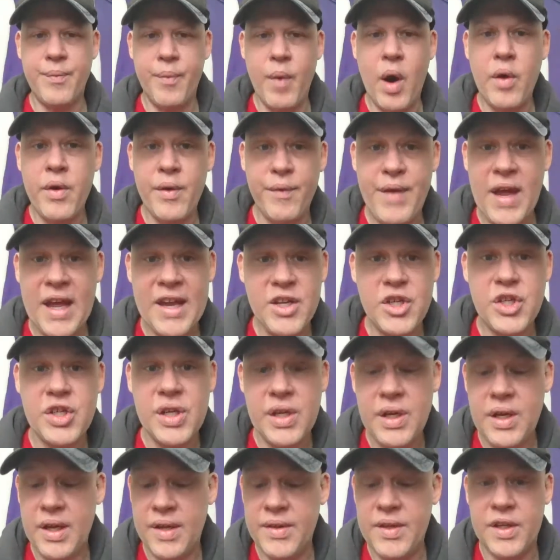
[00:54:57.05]

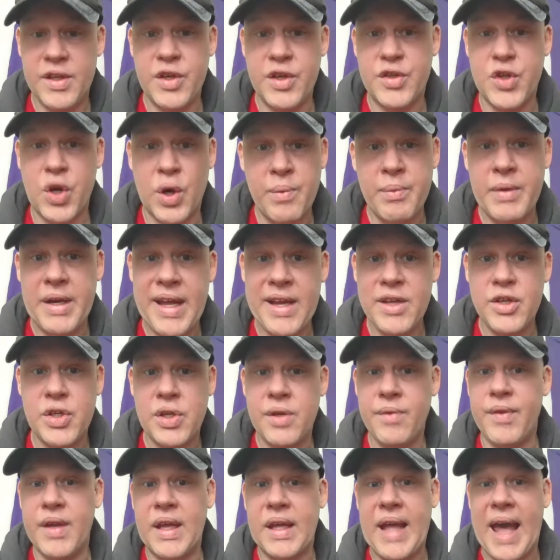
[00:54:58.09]
motivation and the determination
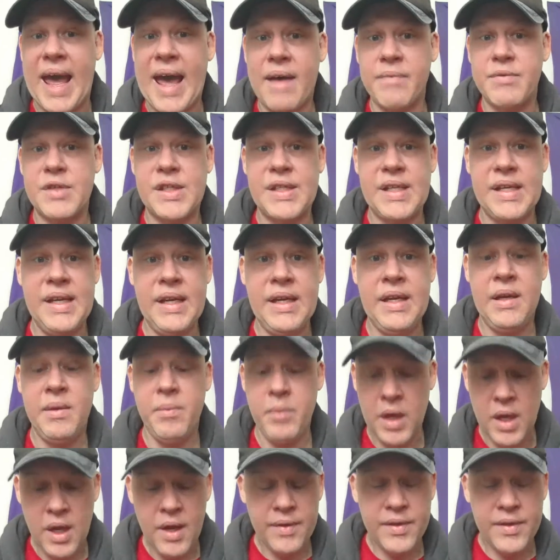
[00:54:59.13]
of the Cavs team,